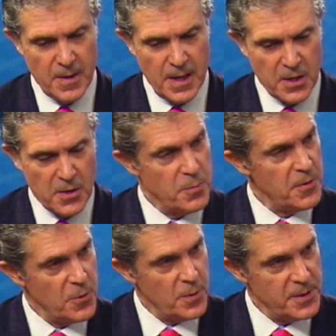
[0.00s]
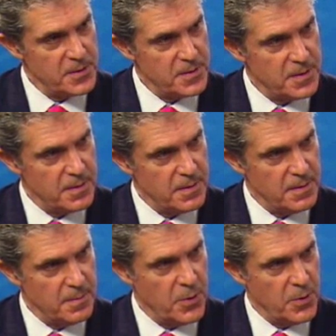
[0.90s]
Acute performance,
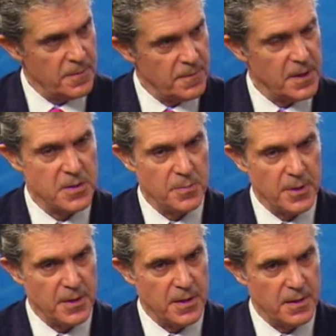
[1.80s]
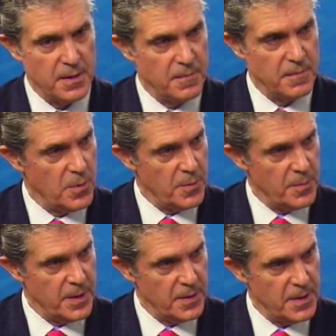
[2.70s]
impart flexibility,
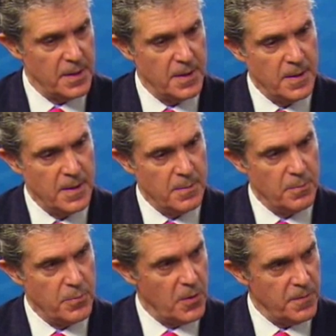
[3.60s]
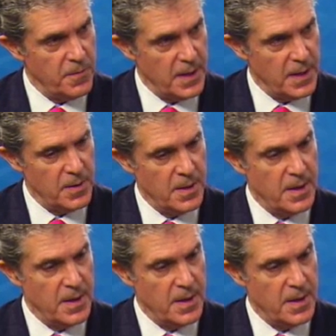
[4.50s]
conformability, profile.